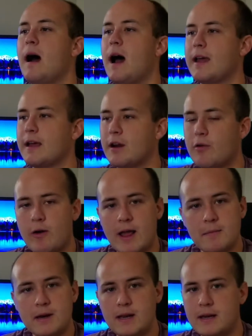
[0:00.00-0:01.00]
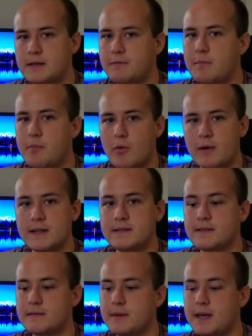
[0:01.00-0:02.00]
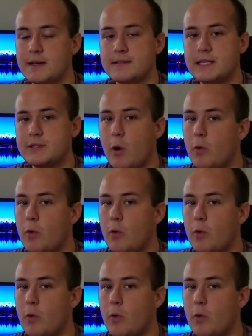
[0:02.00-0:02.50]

I can cram it in at different points because it's